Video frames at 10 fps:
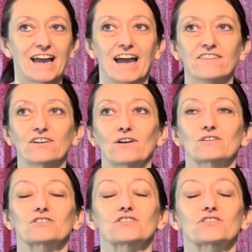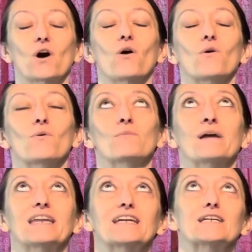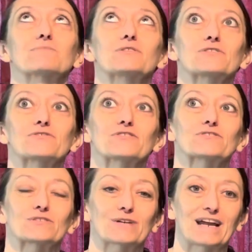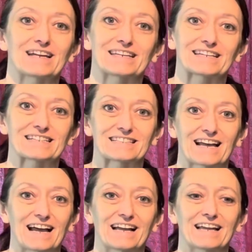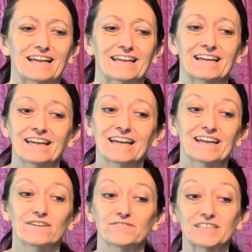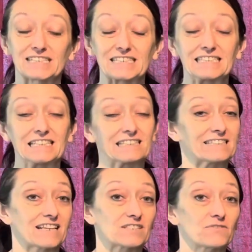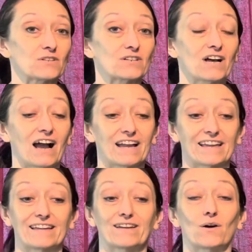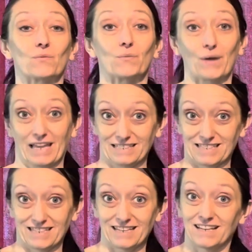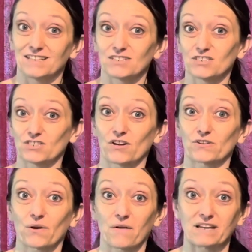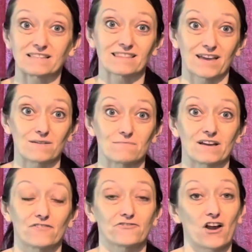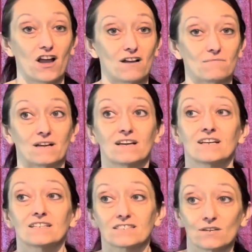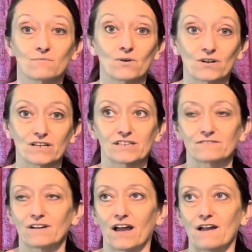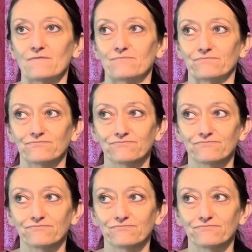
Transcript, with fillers: And there are so many beautiful varieties. I, if this is successful, I cannot wait to start growing them from some more um,